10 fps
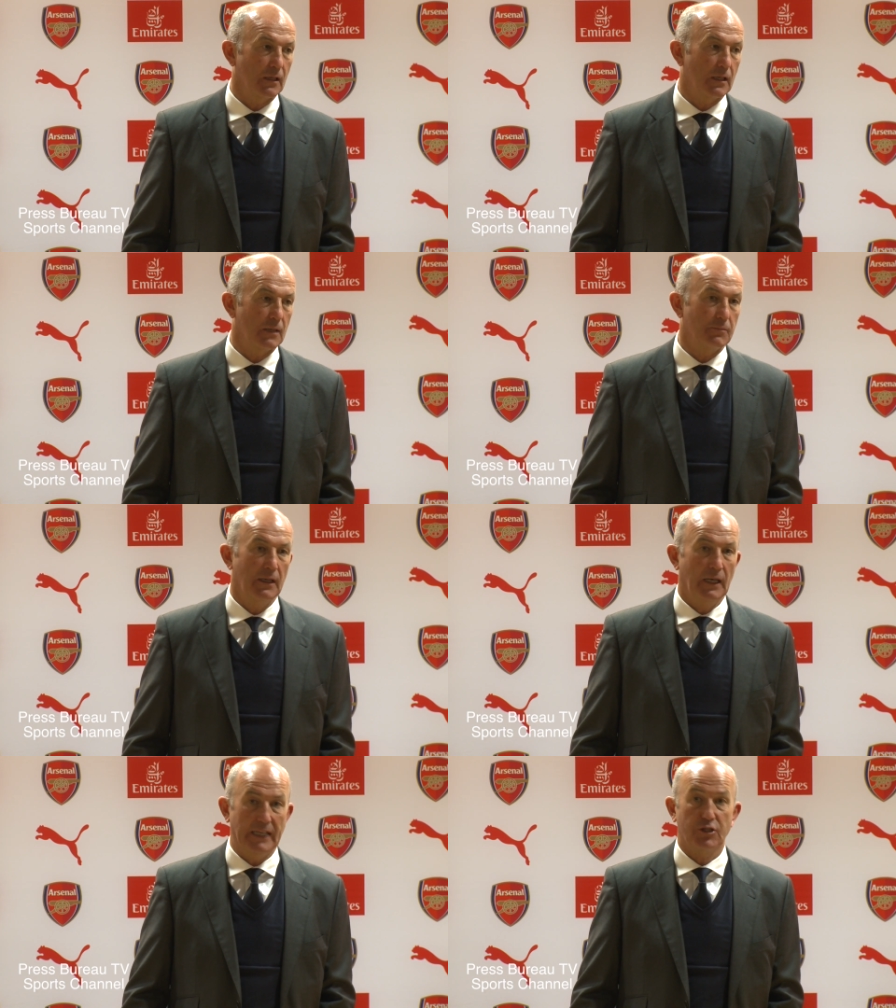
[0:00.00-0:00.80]
Um,
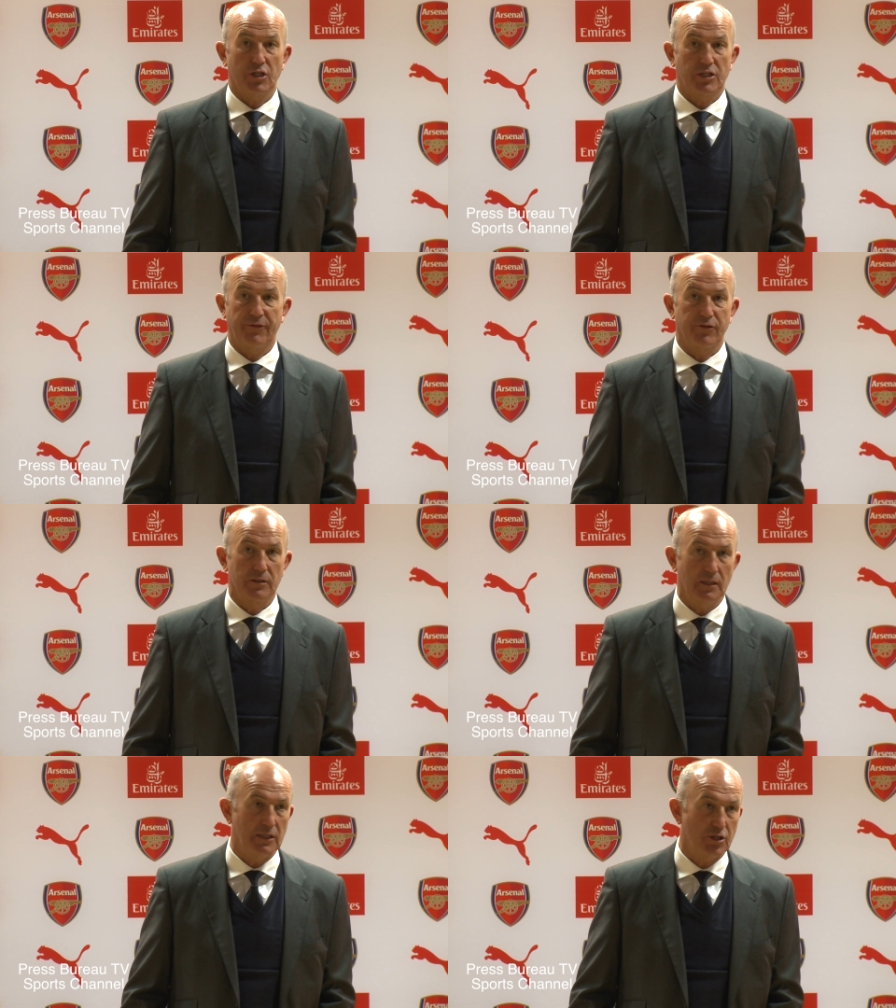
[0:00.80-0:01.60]
it's just
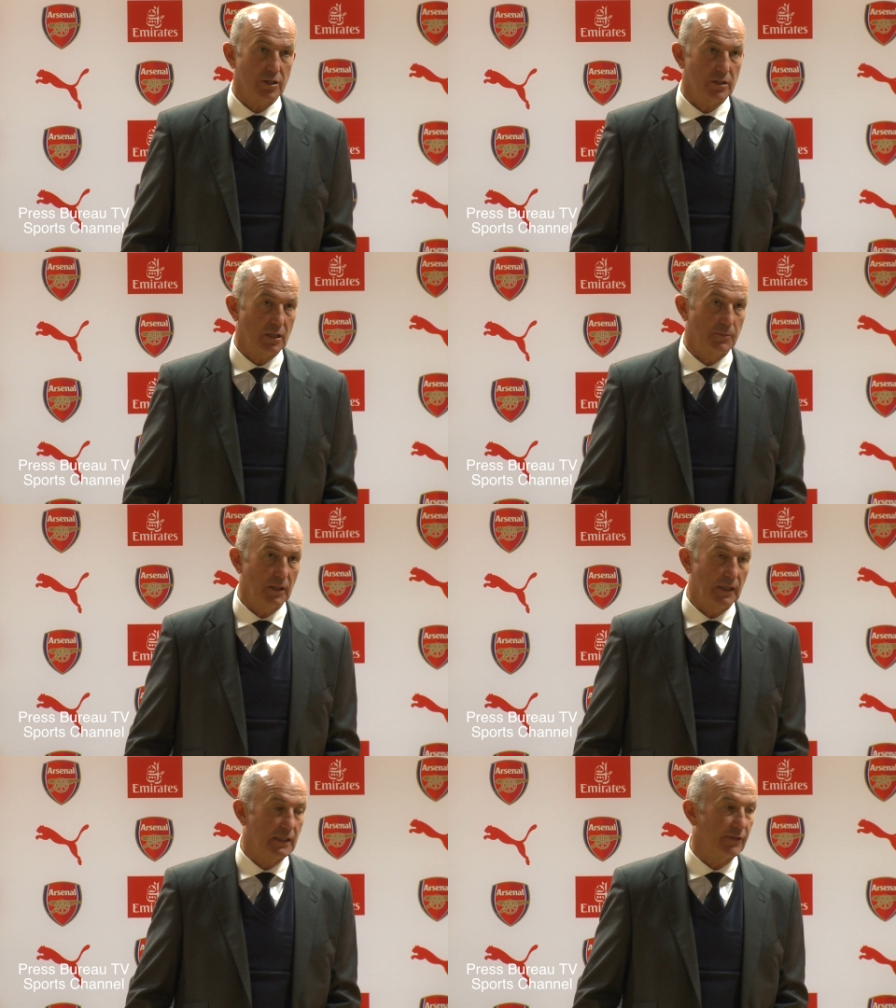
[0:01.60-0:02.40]
different. He's just completely